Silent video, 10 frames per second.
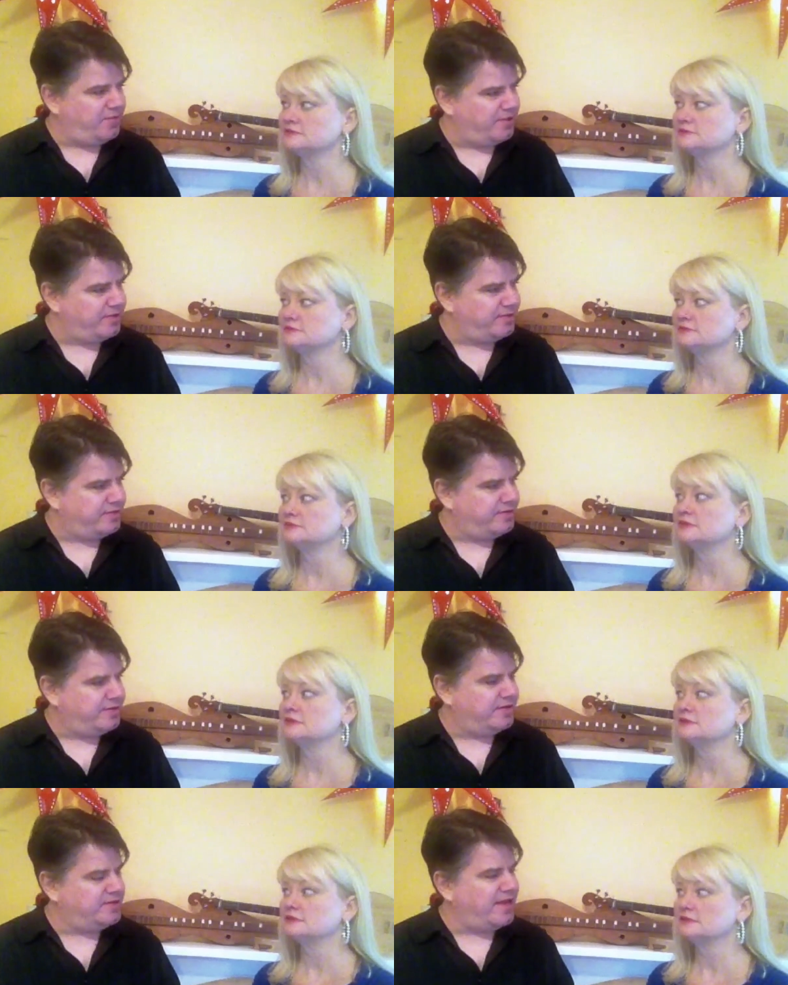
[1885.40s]
Speaker 1: with
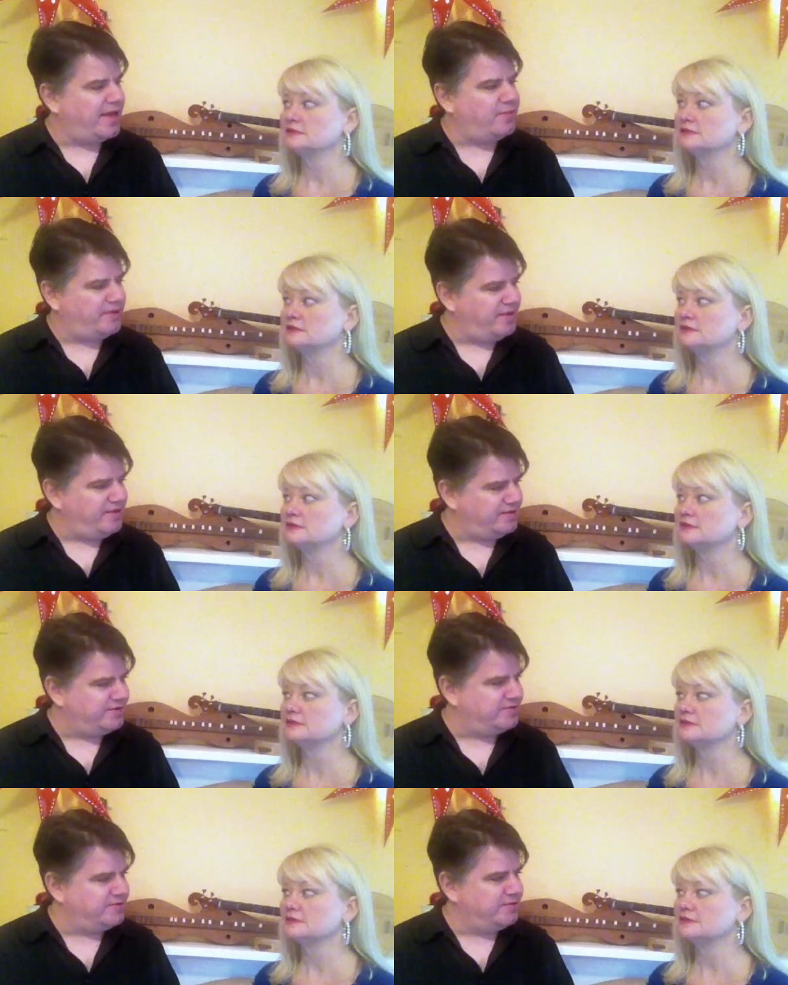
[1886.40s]
a
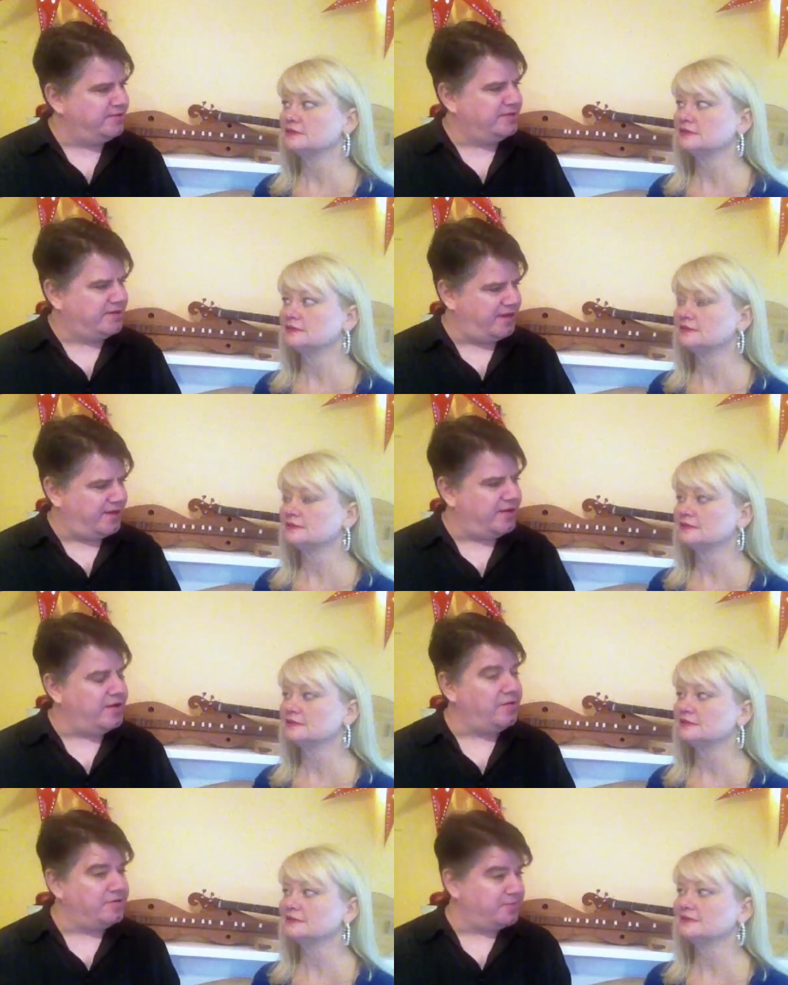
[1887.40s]
Taiwanese kid
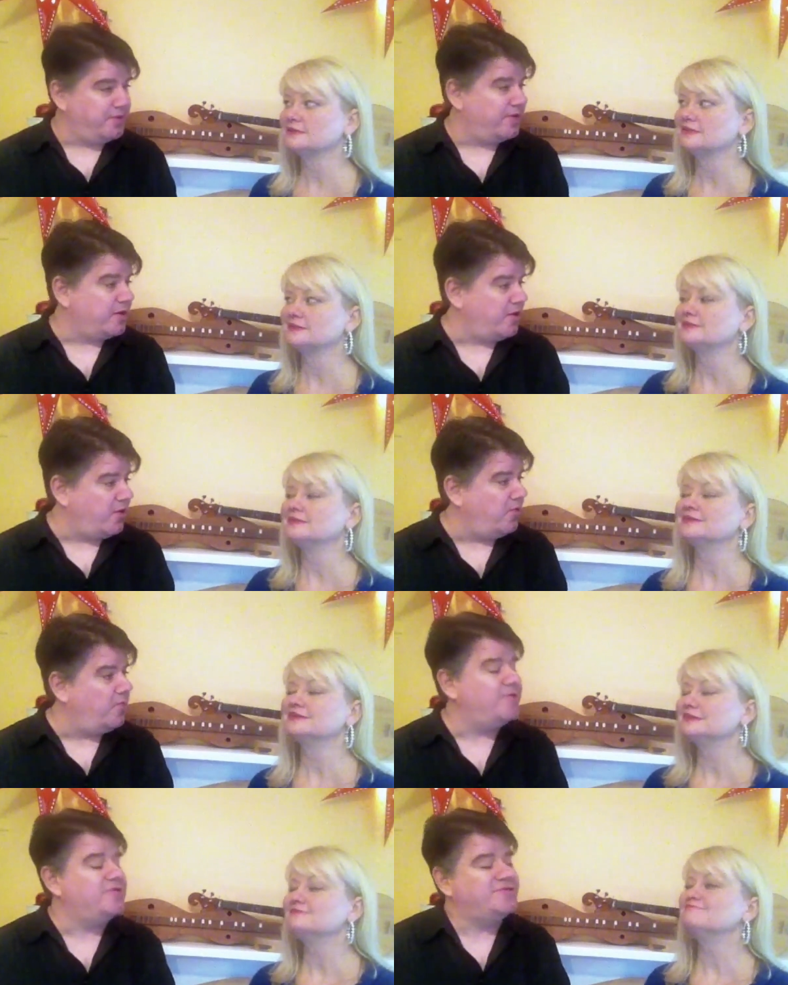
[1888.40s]
who was playing the
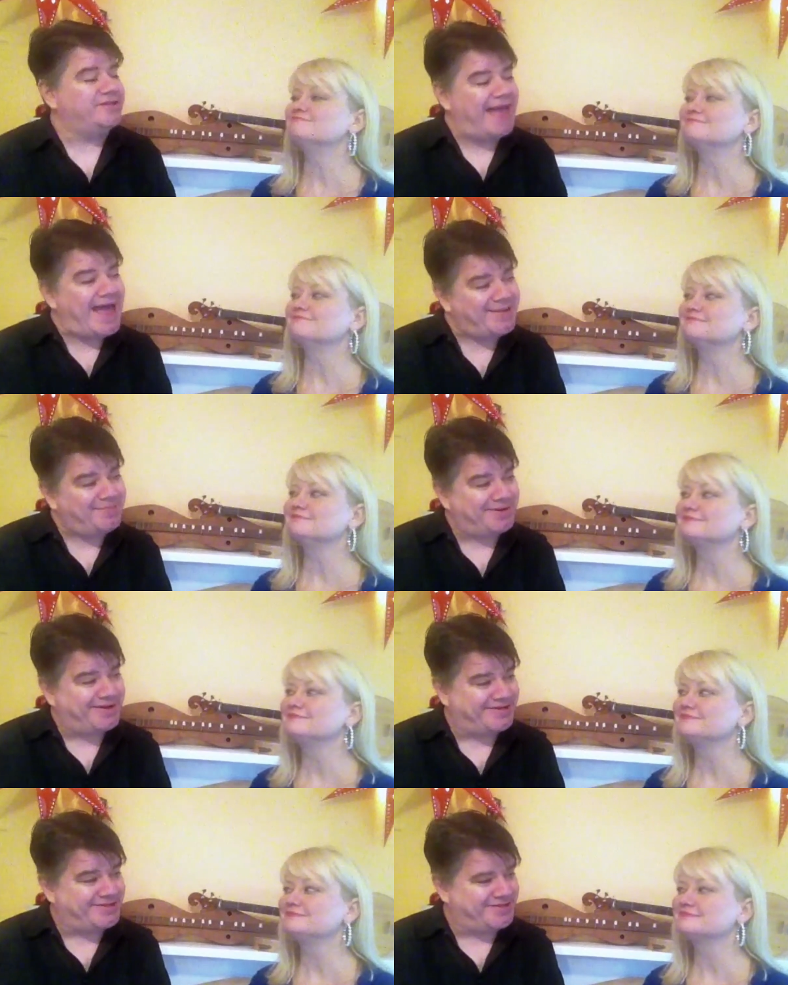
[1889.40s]
cajon, which is a Latin
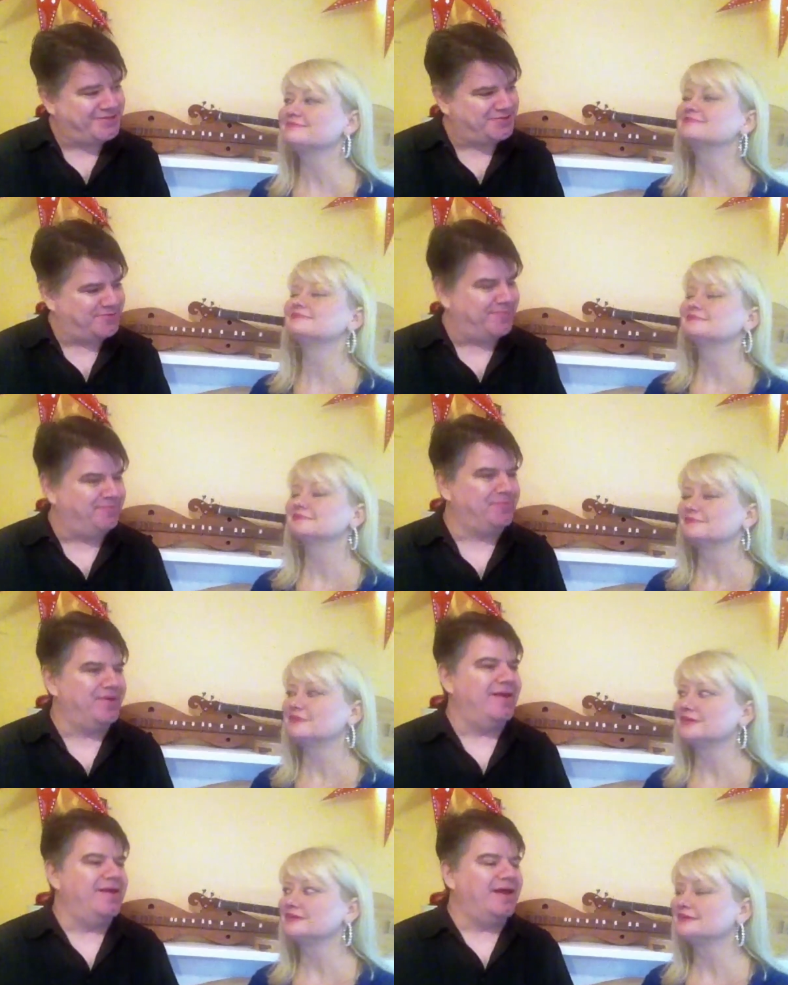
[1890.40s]
percussion instrument.
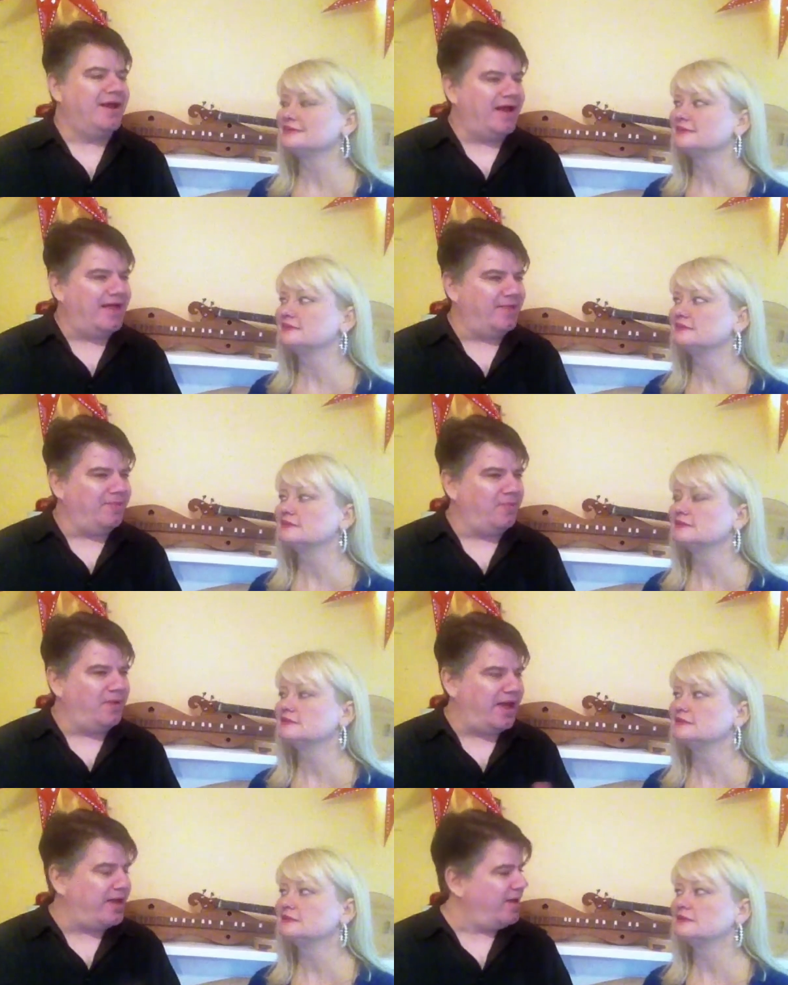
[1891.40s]
Right. Um,
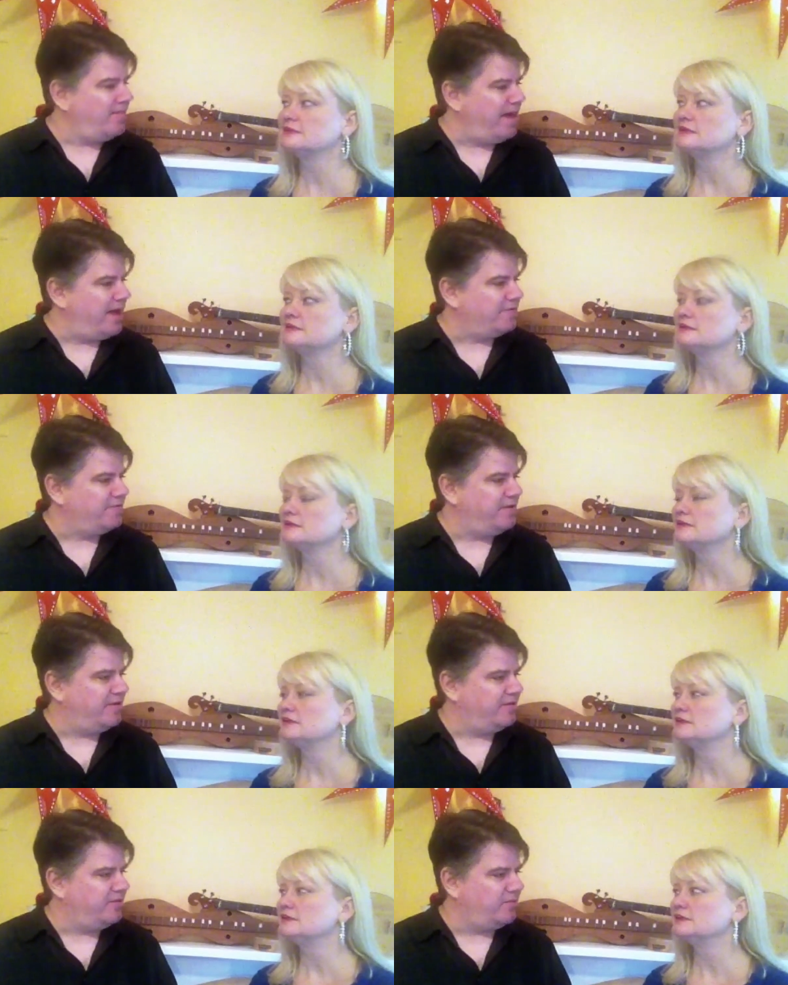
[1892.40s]
when I got back from there,
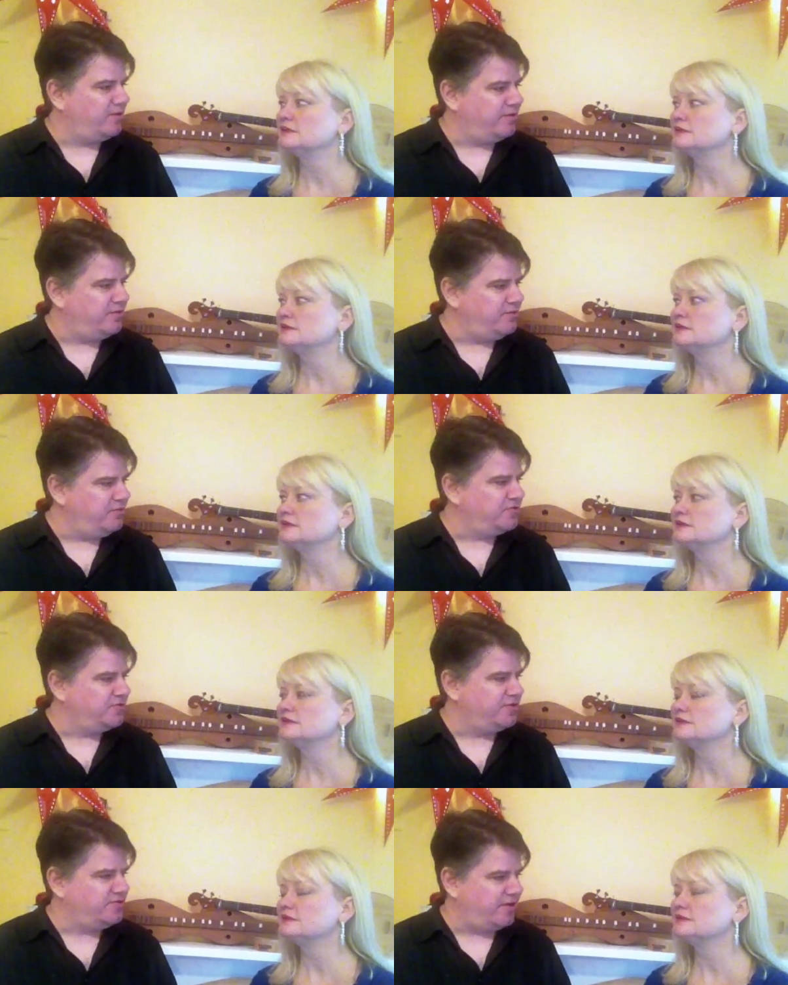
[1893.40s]
that one of the news
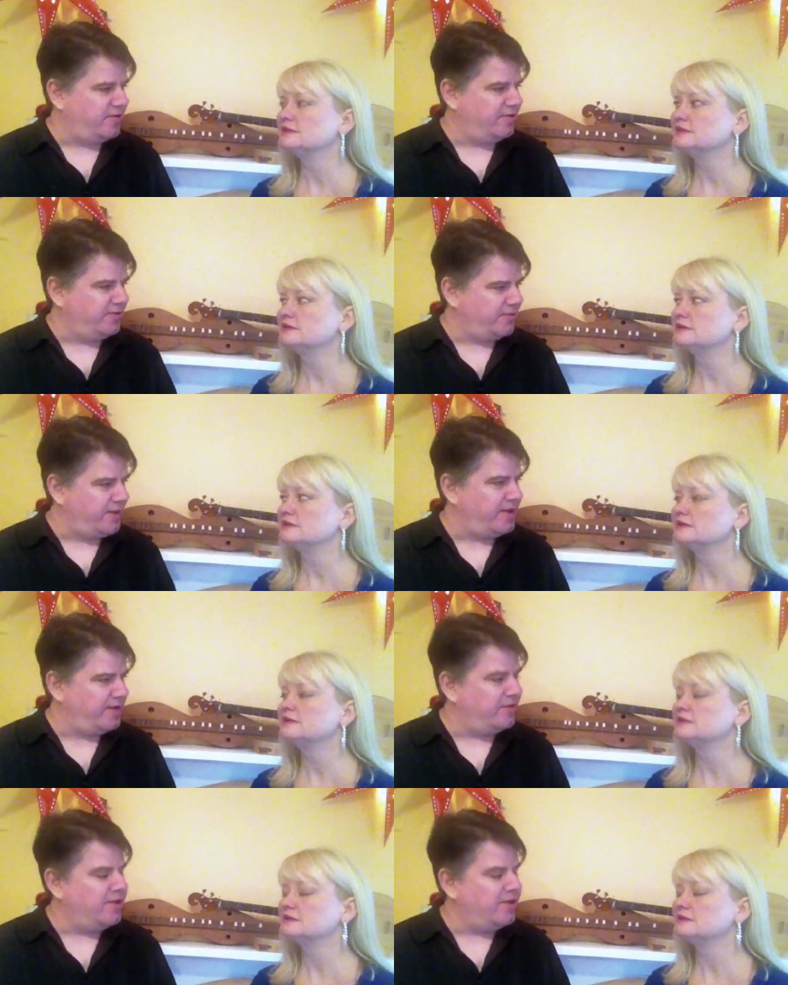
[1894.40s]
stories I heard on the radio